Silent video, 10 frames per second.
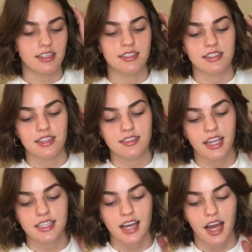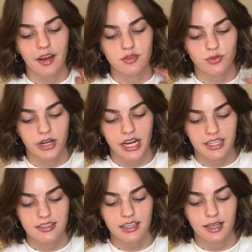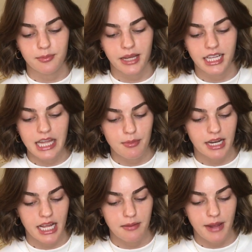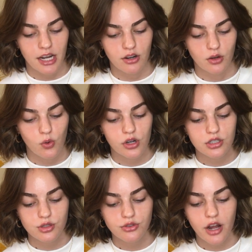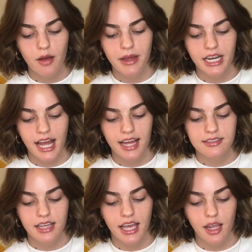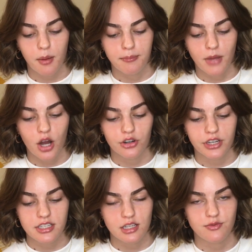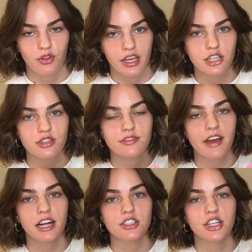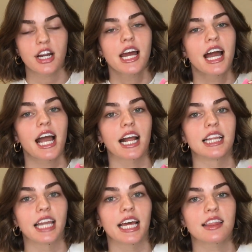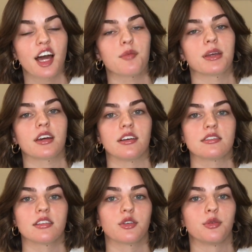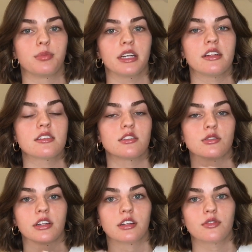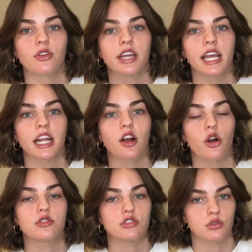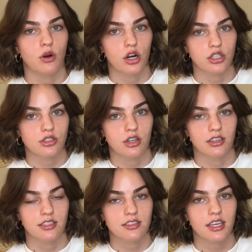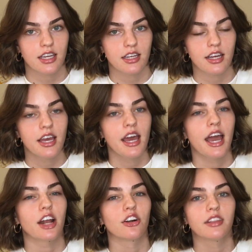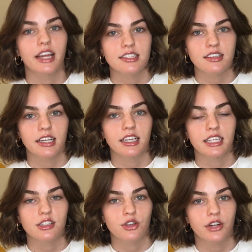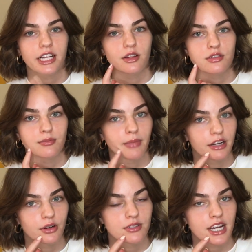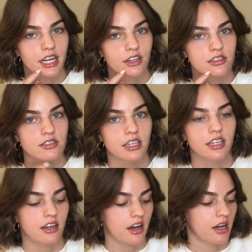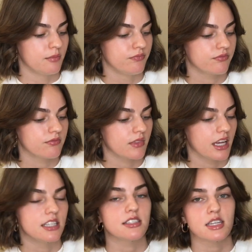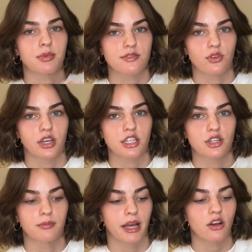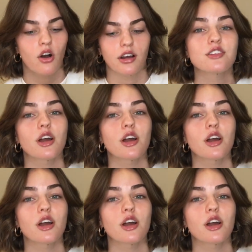This is the St. Ives Radiant Skin Pink Lemon and Mandarin Orange Scrub, and it has a moderate exfoliation factor, and I like that because the little beads that do the exfoliating aren't too harsh on the skin and are less likely to create those micro tears that a deep exfoliation might cause.